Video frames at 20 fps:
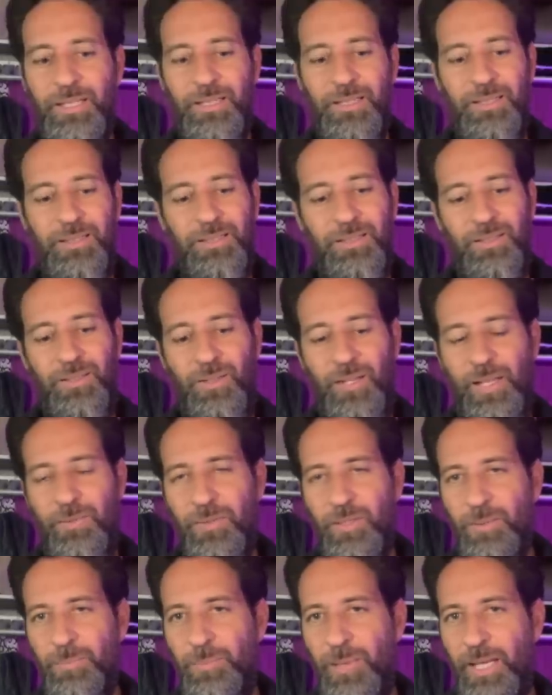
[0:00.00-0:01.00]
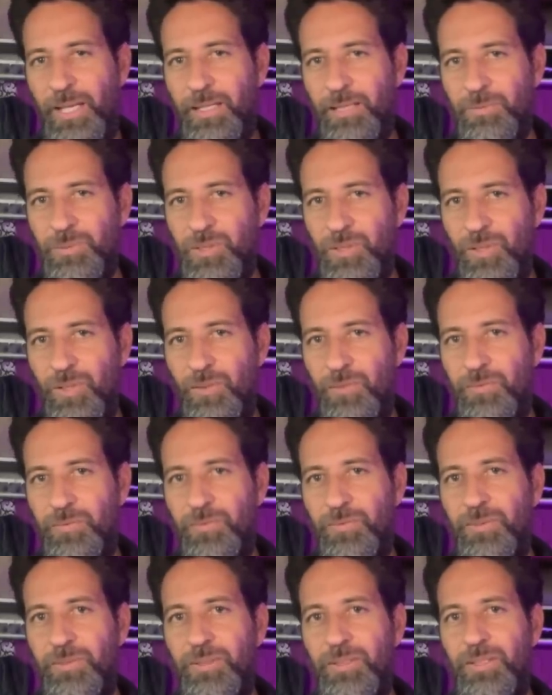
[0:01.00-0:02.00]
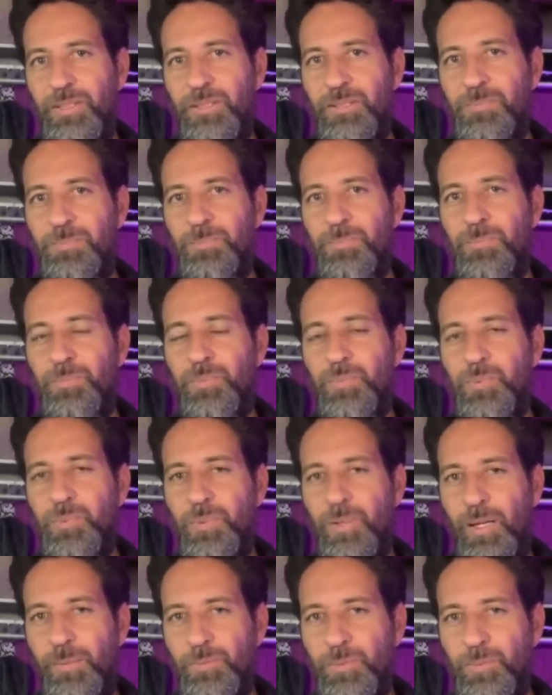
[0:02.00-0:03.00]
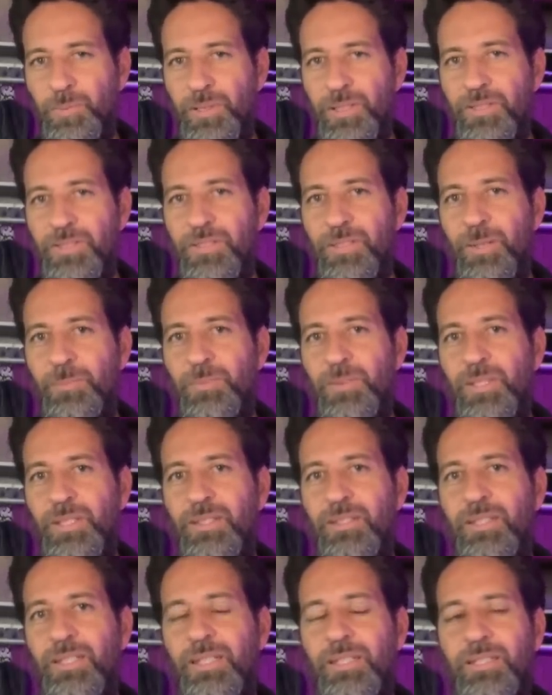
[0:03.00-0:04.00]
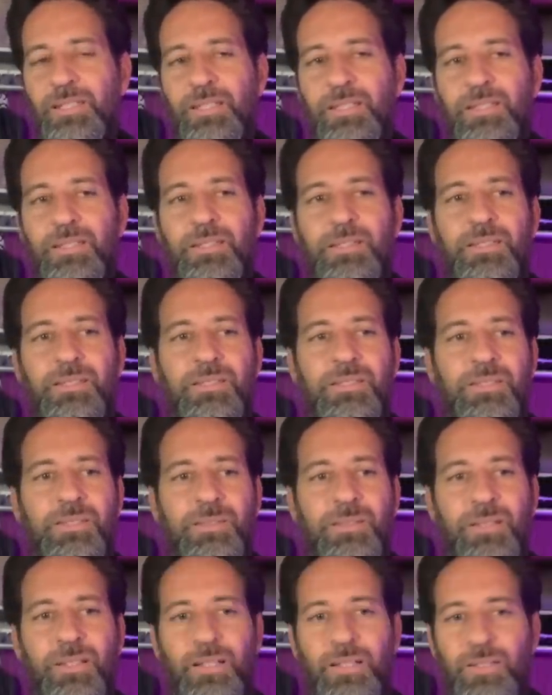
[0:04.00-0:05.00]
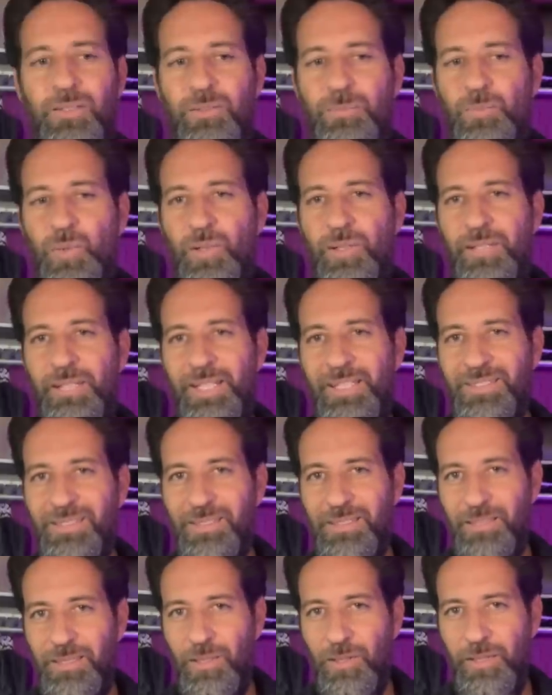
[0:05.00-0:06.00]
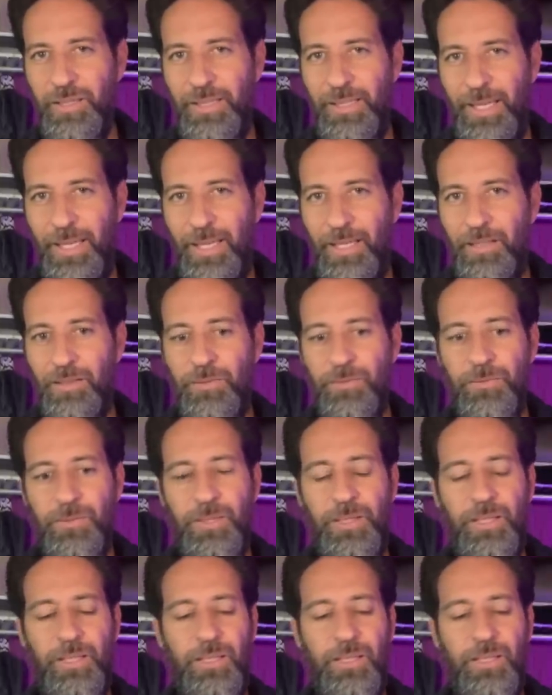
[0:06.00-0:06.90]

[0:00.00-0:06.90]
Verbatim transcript: you know, having a backup stove is probably something that is a little more necessary to have.